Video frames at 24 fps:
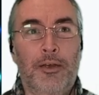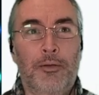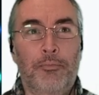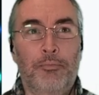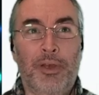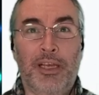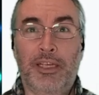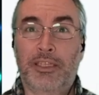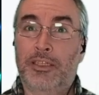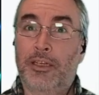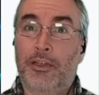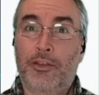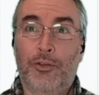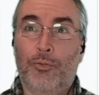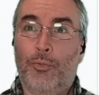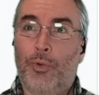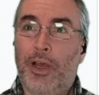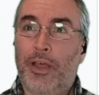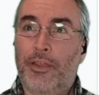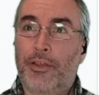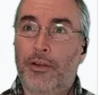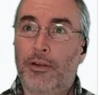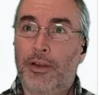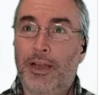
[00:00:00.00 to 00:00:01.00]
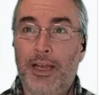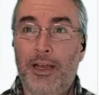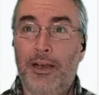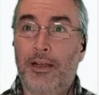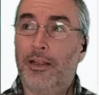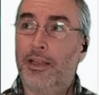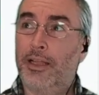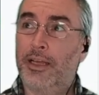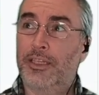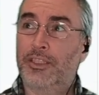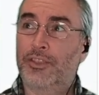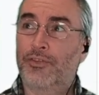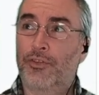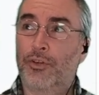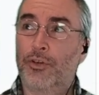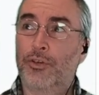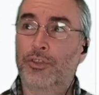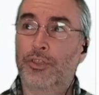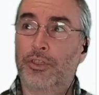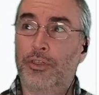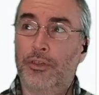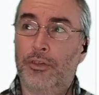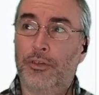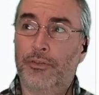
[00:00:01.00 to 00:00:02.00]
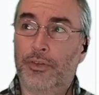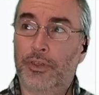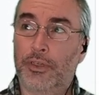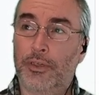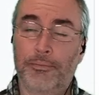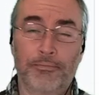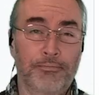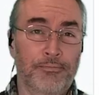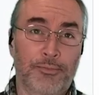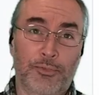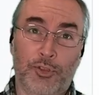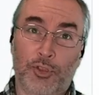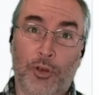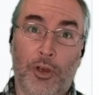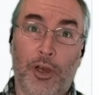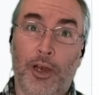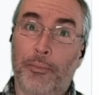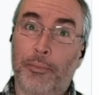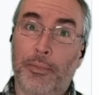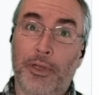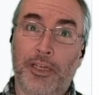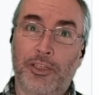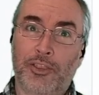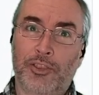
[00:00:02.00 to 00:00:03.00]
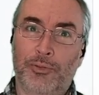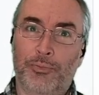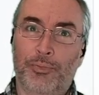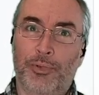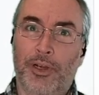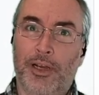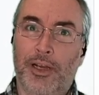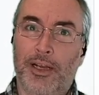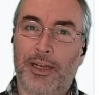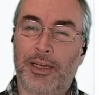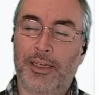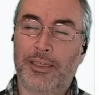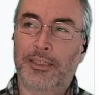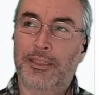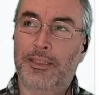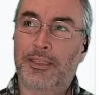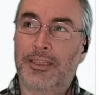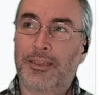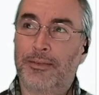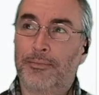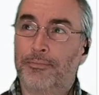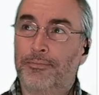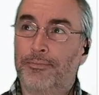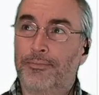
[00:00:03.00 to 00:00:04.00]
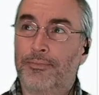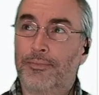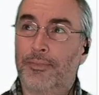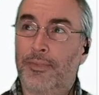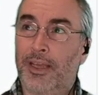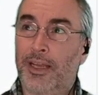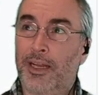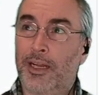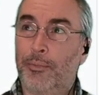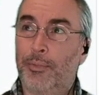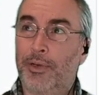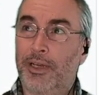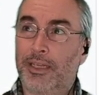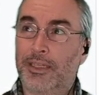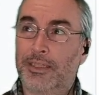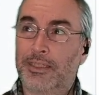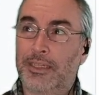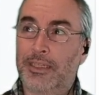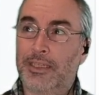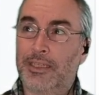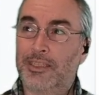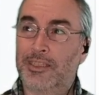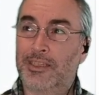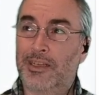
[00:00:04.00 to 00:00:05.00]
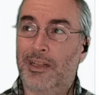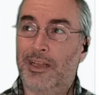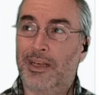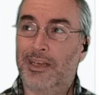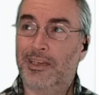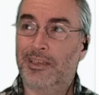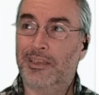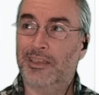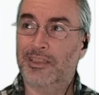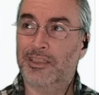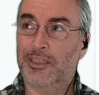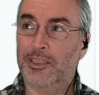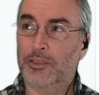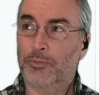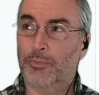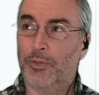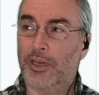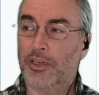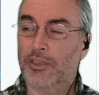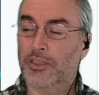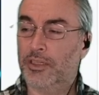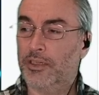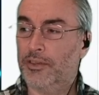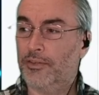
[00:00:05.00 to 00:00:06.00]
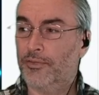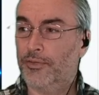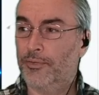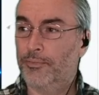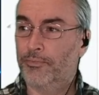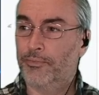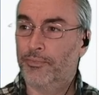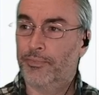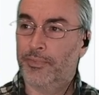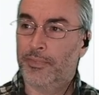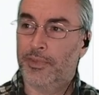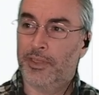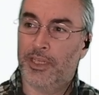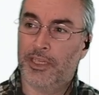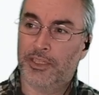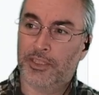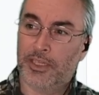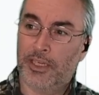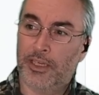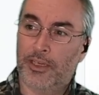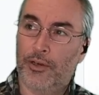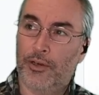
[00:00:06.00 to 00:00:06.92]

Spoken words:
Based on the weather, hell has frozen over, so I'm not surprised anybody sees a lot of this as positive. Let's get